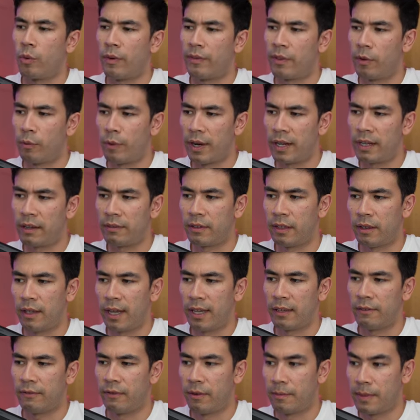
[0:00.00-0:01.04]
With the ring of the
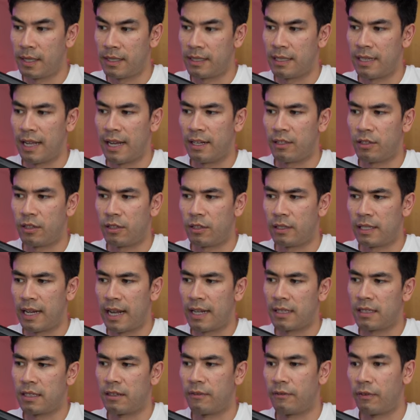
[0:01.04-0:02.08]
light from his lantern
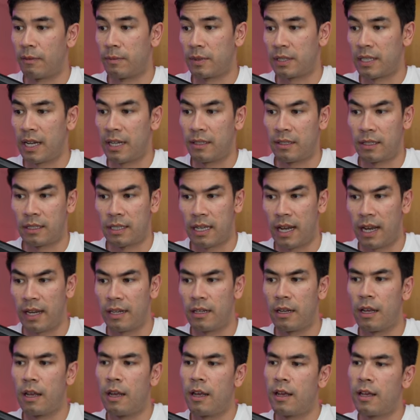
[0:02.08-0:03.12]
dancing from side to
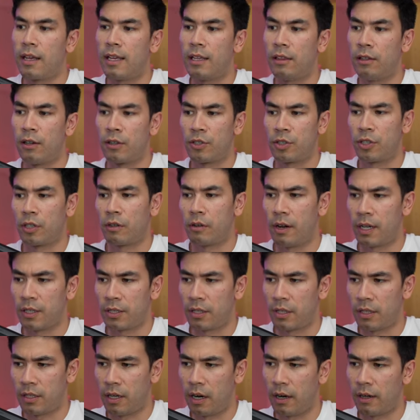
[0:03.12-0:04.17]
side, he lurched across
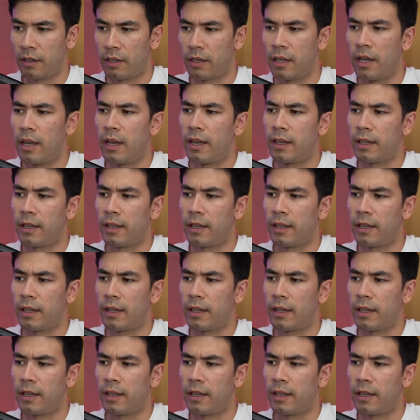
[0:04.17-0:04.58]
the yard,